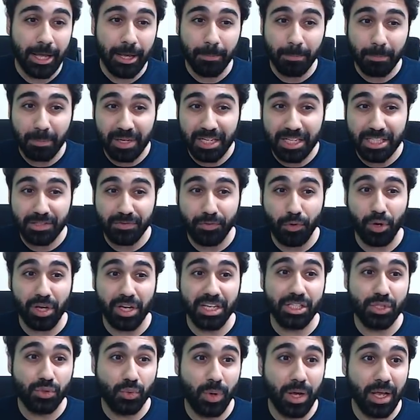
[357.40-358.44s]
please
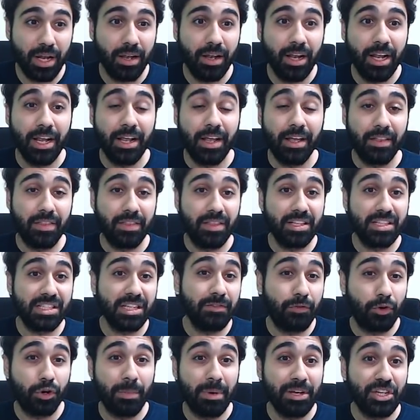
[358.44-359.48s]
focus well. This
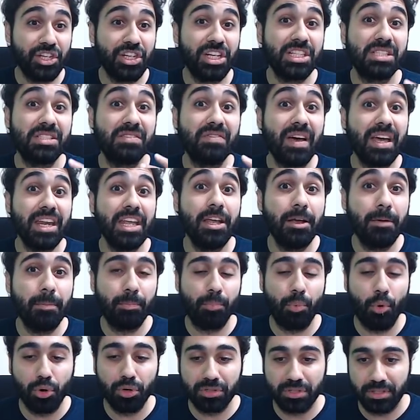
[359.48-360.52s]
information is very
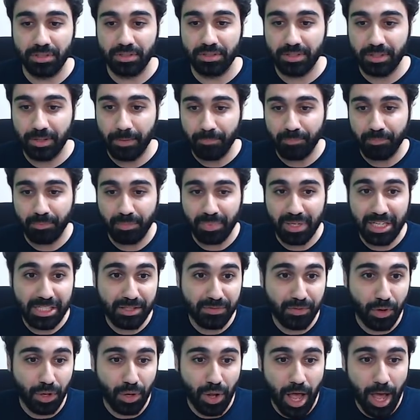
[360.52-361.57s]
important. Please
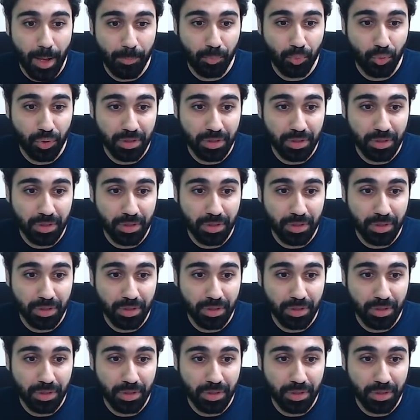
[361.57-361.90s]
follow up with